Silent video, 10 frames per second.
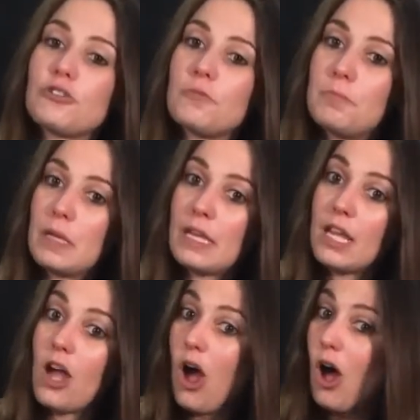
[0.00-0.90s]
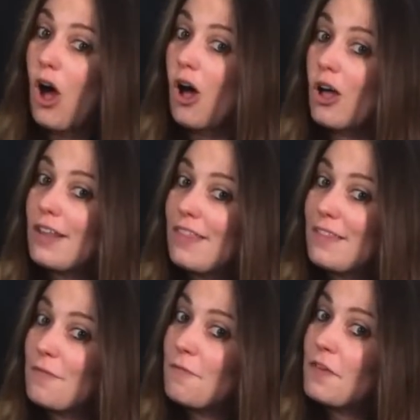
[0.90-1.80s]
should be on
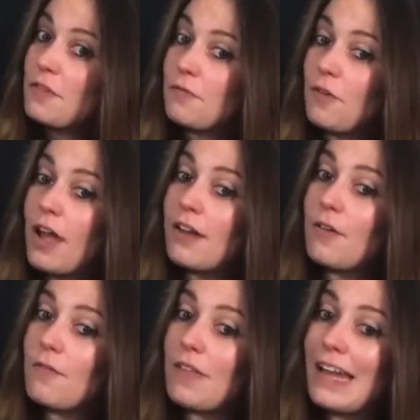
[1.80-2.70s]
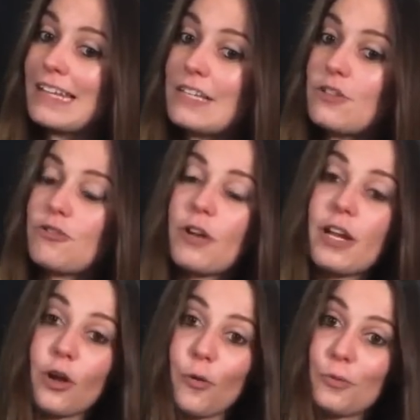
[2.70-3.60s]
the fifth fret of that E
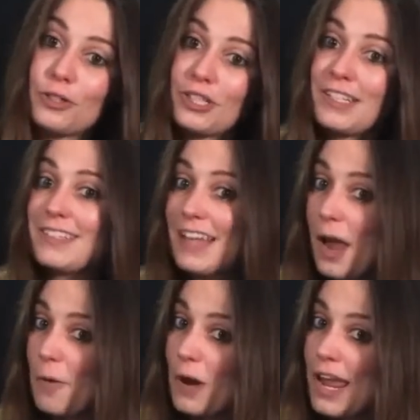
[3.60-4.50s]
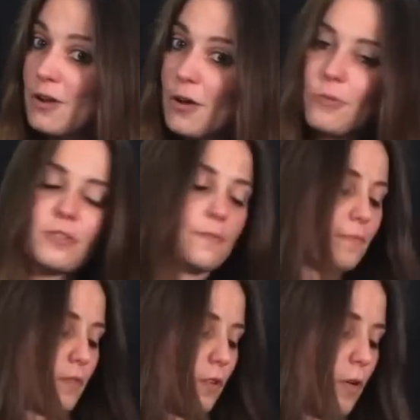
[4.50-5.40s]
string, which is our A note,
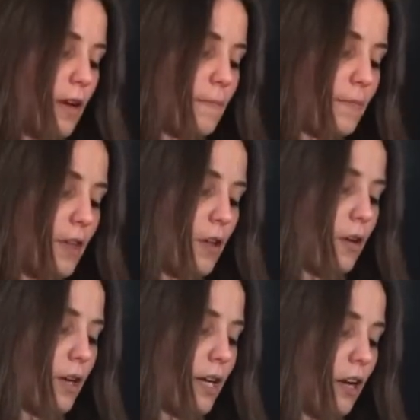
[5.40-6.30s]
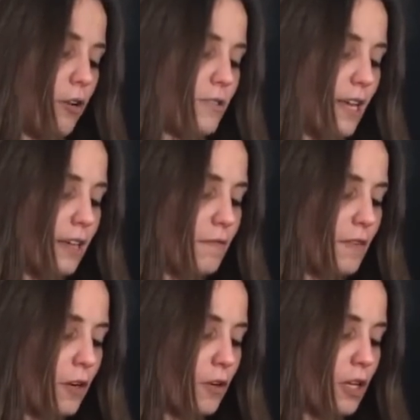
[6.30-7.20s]
all right? We get our second
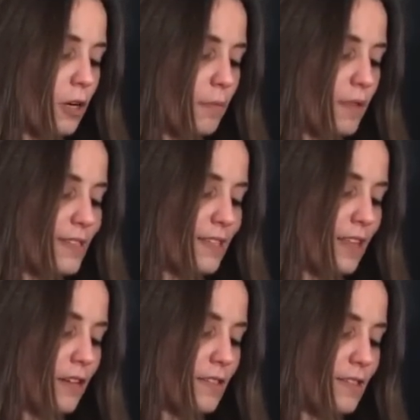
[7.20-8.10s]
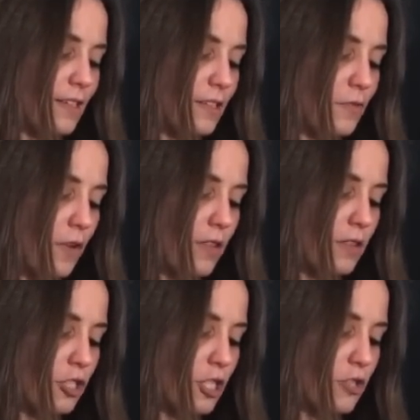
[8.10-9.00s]
finger here, placing that on the sixth fret
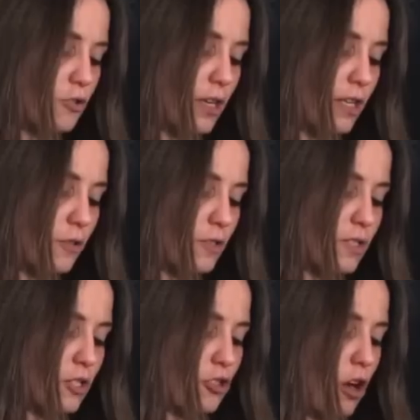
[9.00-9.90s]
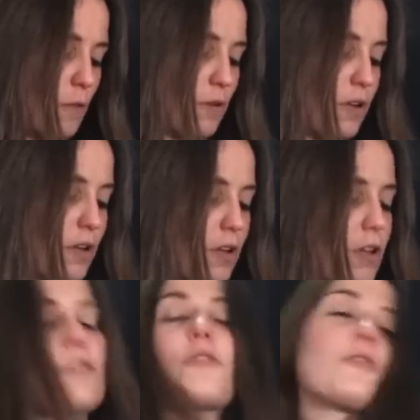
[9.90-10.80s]
of the G string, that's our C sharp.
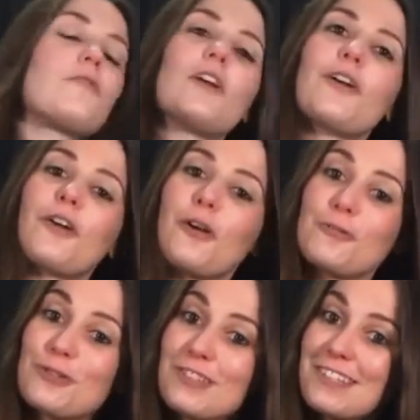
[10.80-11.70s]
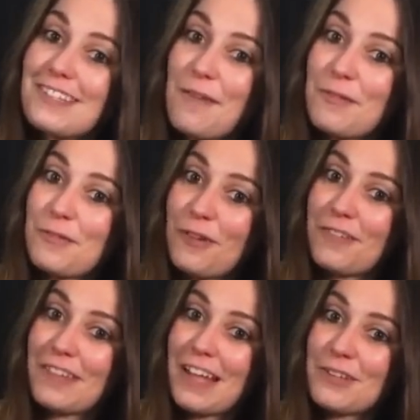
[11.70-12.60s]
Third finger goes to the seventh
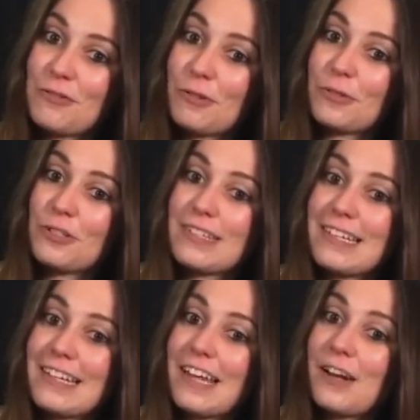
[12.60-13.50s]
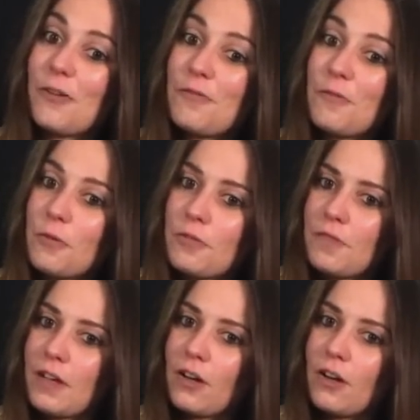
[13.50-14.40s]
fret of the A string, which is E, and our fourth
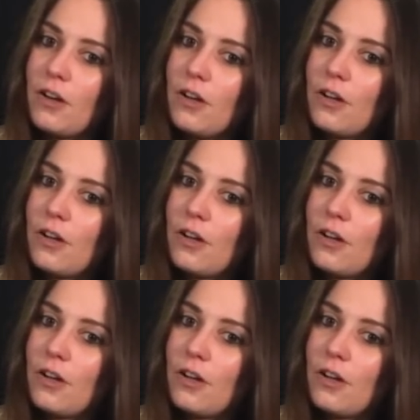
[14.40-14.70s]
finger